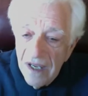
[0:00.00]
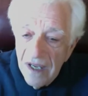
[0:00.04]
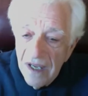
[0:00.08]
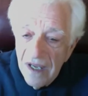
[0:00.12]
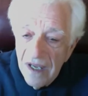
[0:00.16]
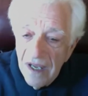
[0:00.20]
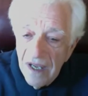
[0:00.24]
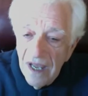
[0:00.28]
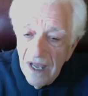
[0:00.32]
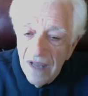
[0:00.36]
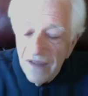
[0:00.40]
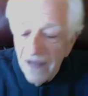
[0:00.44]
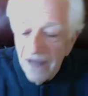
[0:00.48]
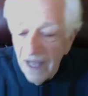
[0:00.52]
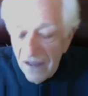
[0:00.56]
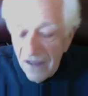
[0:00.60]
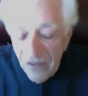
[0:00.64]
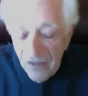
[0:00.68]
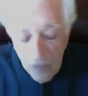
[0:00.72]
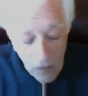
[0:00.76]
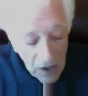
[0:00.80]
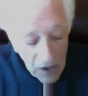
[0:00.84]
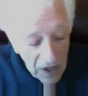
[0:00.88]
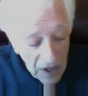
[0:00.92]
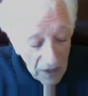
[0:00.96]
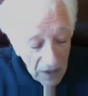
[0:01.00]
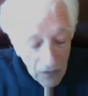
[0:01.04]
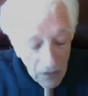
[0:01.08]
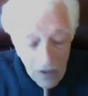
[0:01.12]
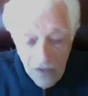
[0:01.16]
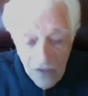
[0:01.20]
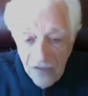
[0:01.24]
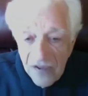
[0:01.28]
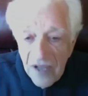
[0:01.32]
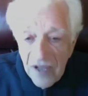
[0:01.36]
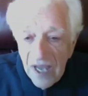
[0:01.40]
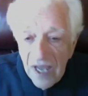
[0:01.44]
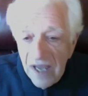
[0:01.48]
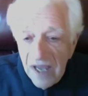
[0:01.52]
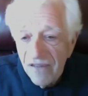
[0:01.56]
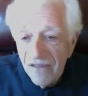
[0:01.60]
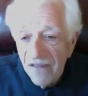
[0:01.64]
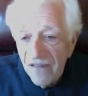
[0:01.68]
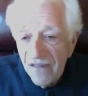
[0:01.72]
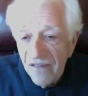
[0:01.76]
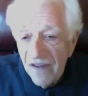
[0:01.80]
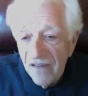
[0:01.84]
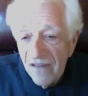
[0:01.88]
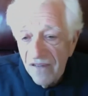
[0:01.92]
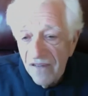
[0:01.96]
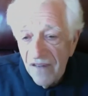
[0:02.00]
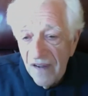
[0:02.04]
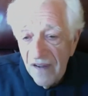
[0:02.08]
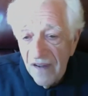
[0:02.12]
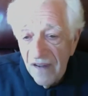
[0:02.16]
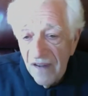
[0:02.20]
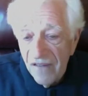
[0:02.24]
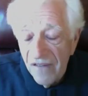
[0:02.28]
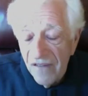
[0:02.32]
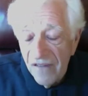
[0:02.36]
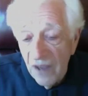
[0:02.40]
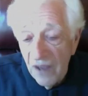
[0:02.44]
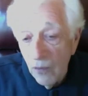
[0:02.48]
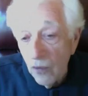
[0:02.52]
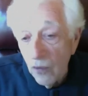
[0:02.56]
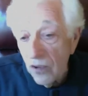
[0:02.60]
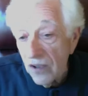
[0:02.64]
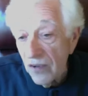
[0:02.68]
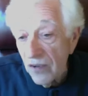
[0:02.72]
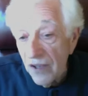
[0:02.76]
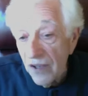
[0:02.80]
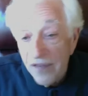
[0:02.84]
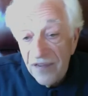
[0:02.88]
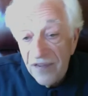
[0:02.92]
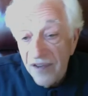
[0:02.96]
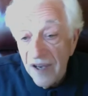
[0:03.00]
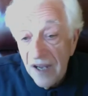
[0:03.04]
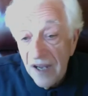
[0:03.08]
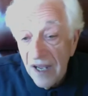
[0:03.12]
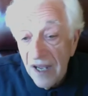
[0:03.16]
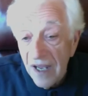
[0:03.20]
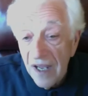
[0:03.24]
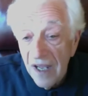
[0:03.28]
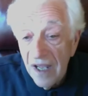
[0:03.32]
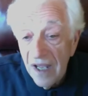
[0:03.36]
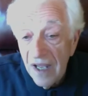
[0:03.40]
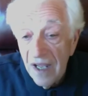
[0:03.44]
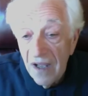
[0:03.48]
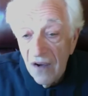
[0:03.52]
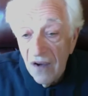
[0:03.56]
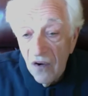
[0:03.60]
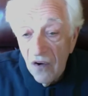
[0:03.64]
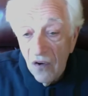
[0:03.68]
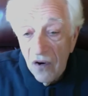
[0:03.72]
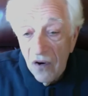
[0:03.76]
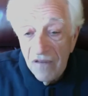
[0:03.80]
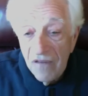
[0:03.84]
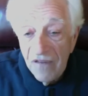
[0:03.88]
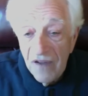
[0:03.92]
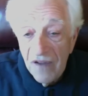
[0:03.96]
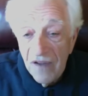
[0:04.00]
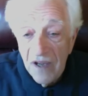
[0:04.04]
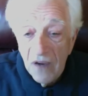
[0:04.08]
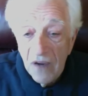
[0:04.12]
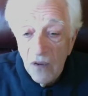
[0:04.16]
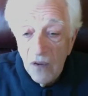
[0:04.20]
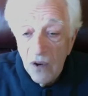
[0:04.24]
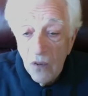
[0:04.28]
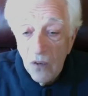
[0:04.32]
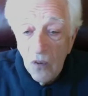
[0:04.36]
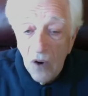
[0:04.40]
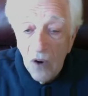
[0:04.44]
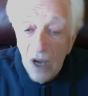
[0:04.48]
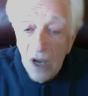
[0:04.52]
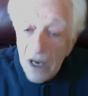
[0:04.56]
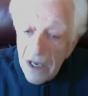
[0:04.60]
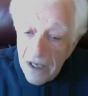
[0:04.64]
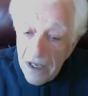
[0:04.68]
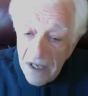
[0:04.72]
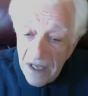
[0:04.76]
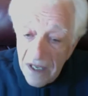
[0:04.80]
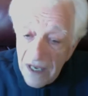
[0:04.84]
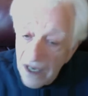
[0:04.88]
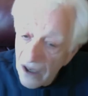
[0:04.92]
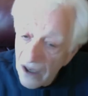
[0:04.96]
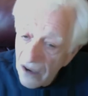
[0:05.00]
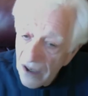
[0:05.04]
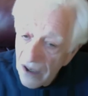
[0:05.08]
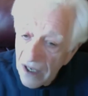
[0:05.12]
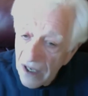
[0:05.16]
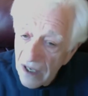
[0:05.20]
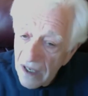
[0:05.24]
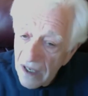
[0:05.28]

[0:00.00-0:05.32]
And that's what I would say if they were listening, or if anyone wanted to hear it.